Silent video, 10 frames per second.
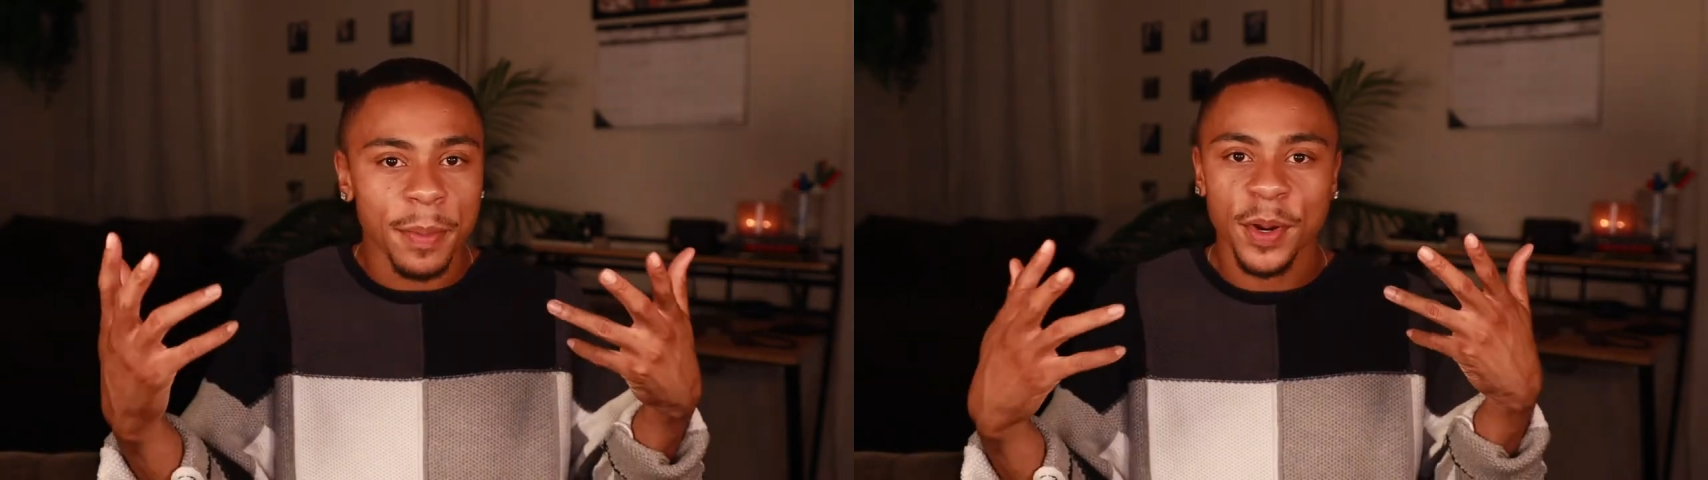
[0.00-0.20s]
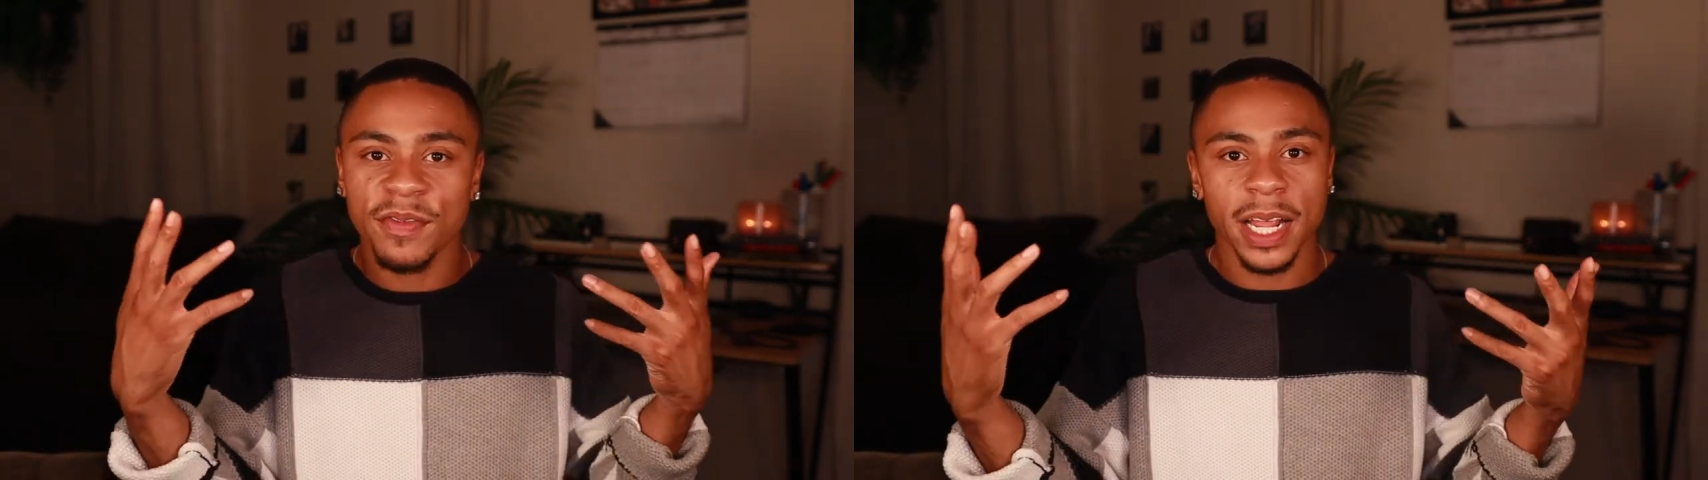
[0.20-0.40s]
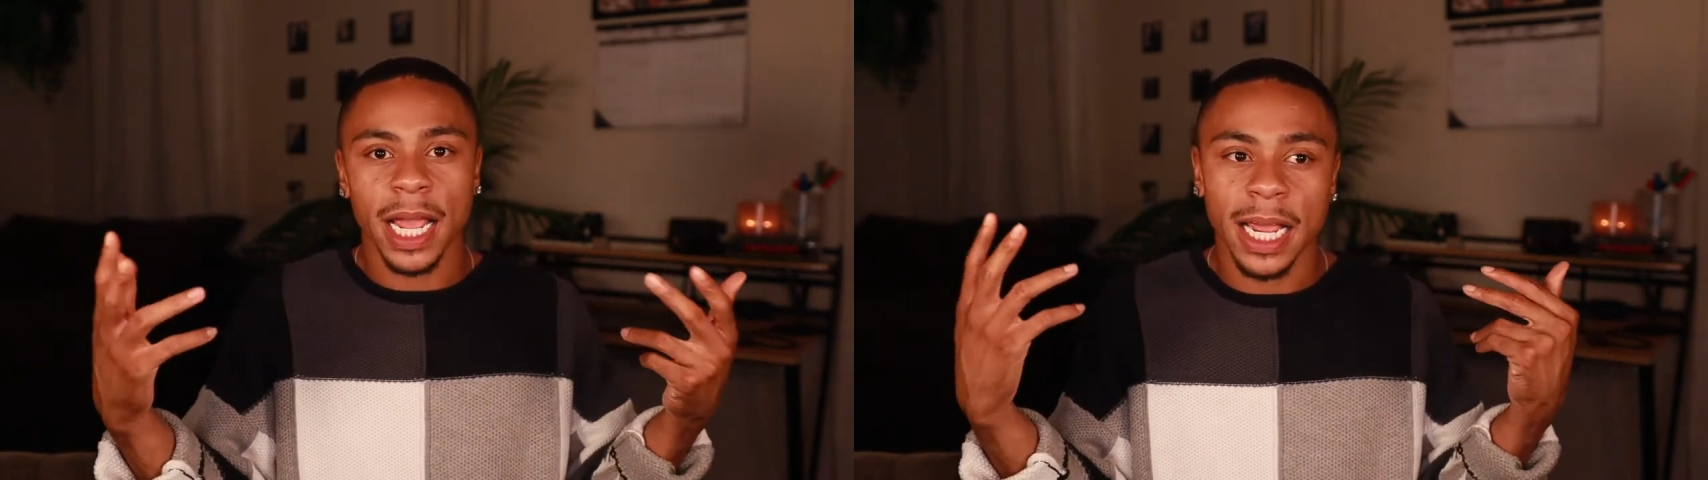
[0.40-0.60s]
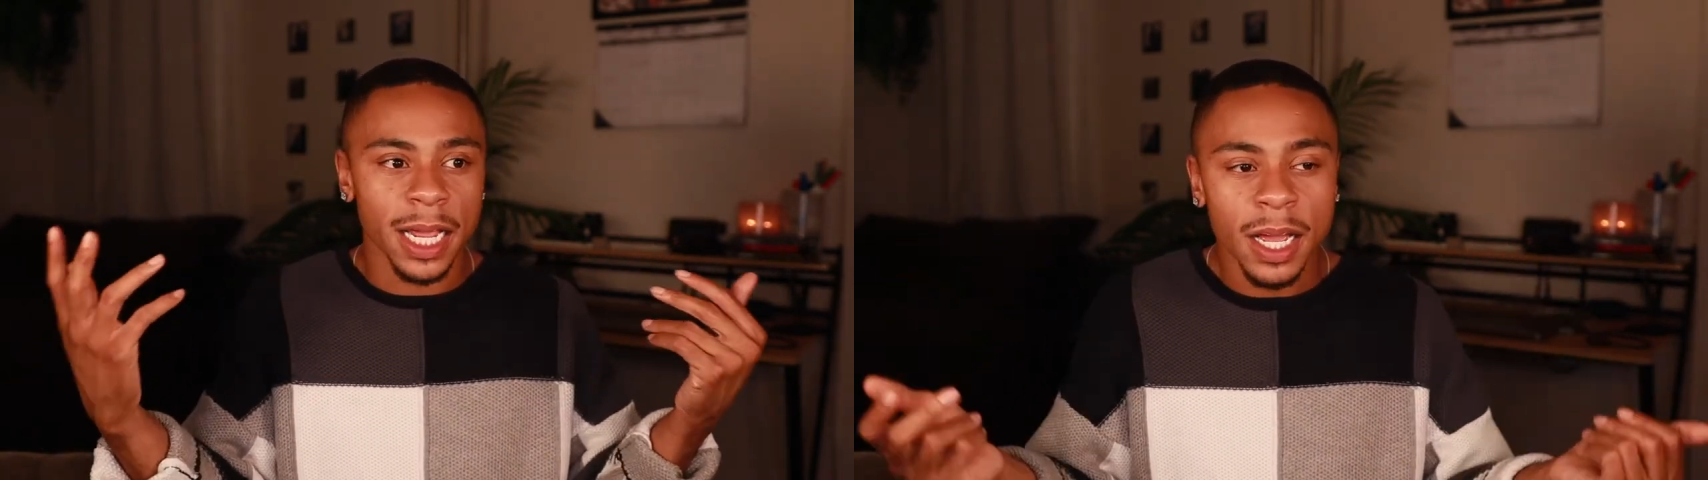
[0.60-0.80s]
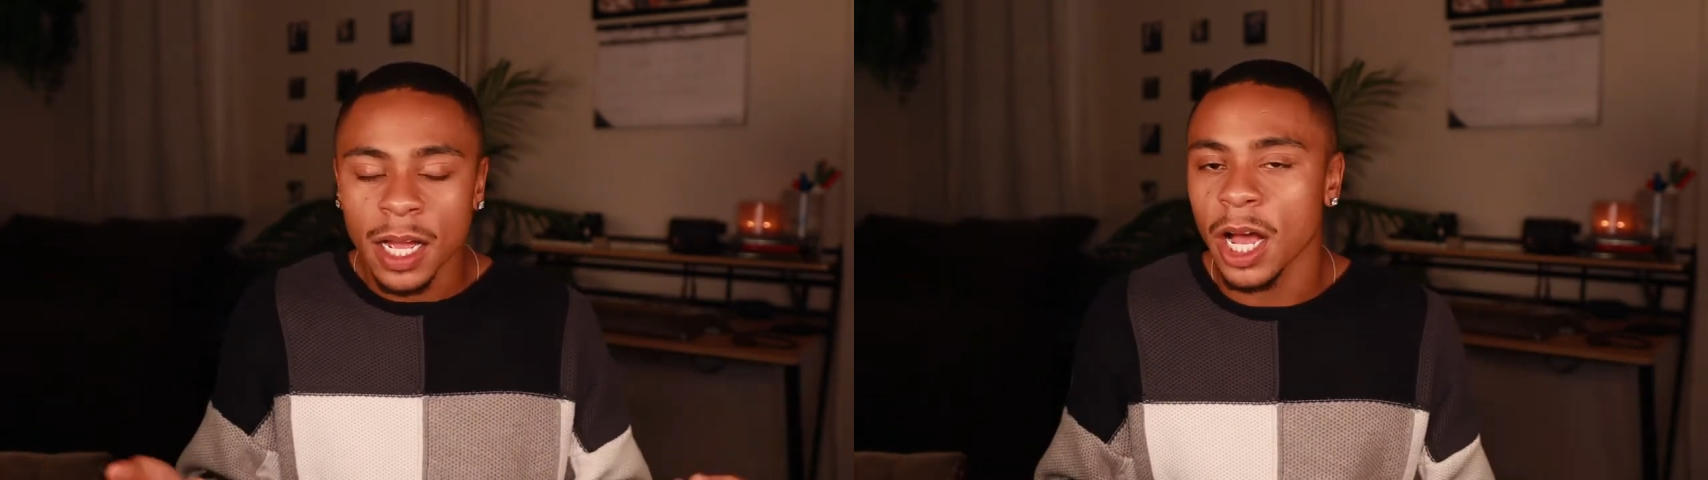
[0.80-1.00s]
birthday,
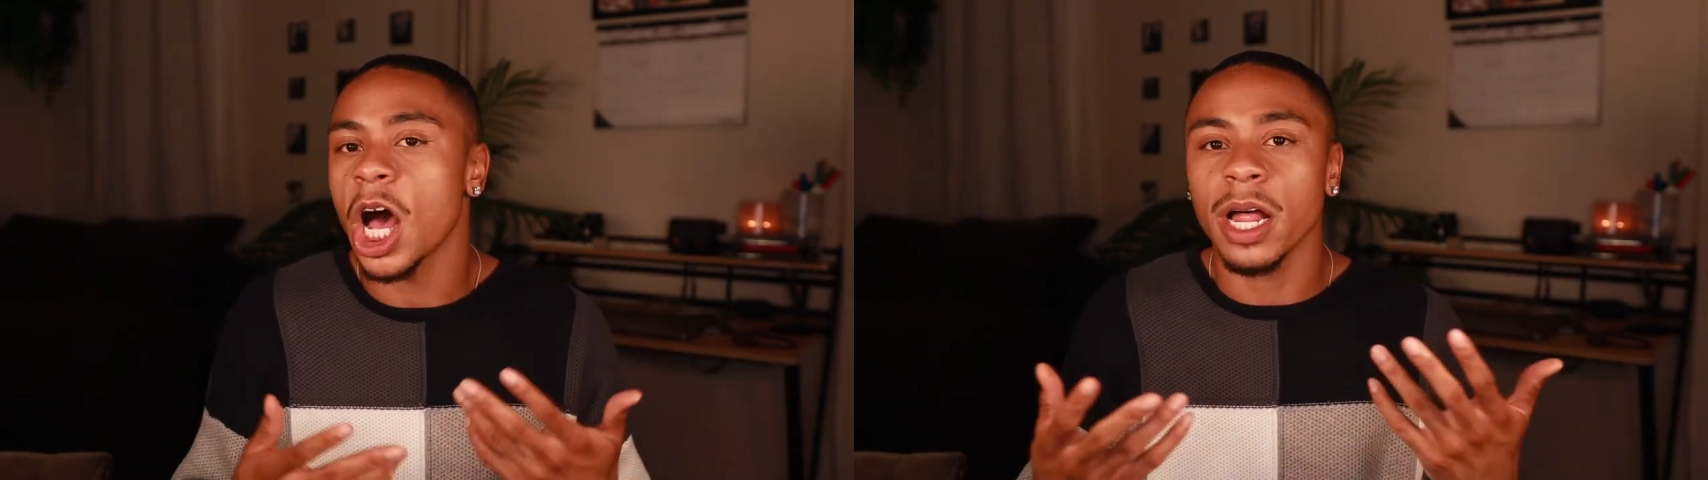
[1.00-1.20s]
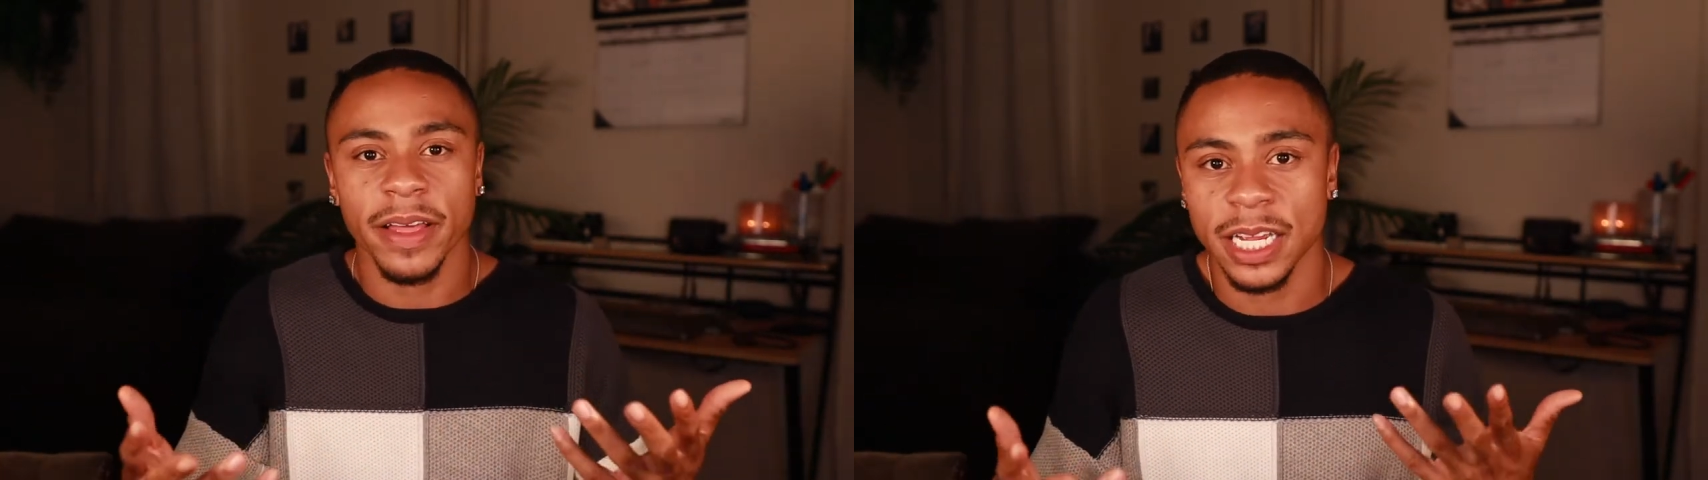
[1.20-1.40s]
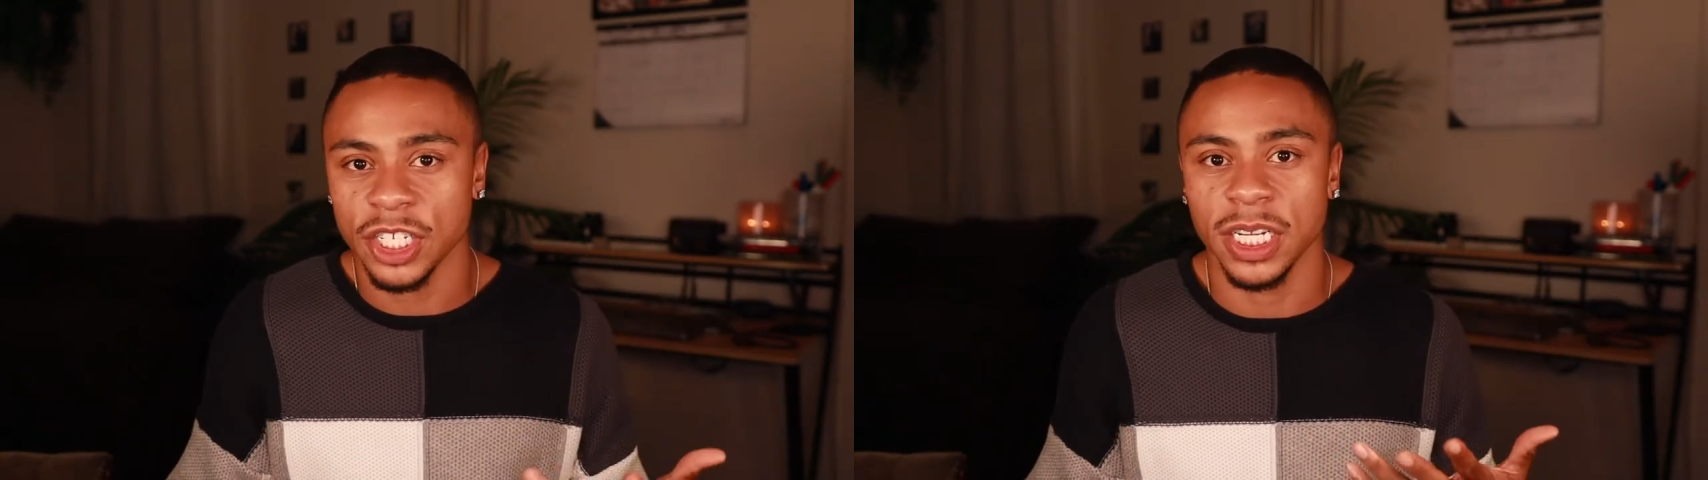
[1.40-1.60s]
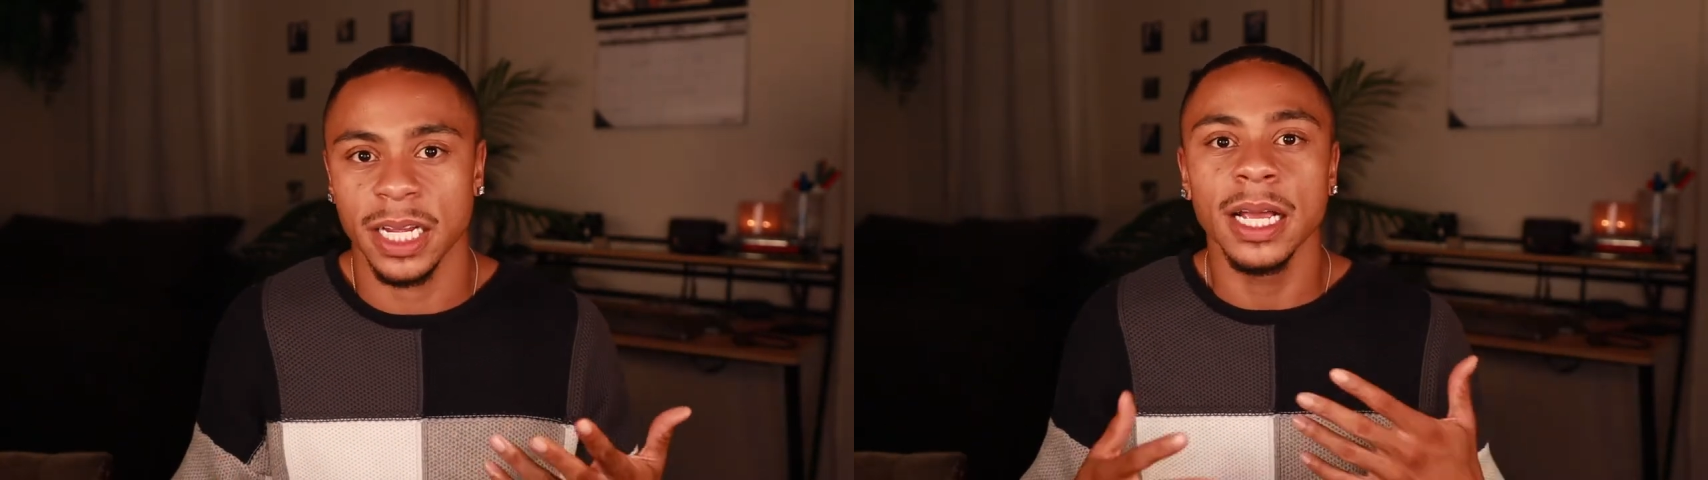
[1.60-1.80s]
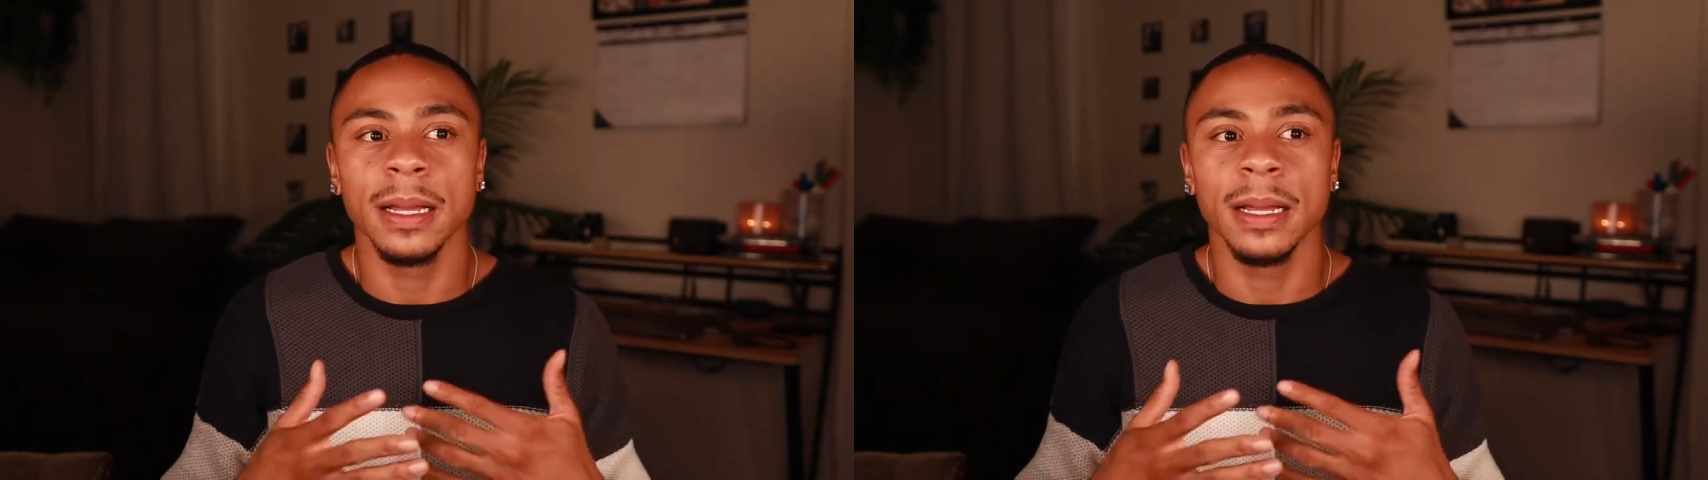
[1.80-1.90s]
all that shit.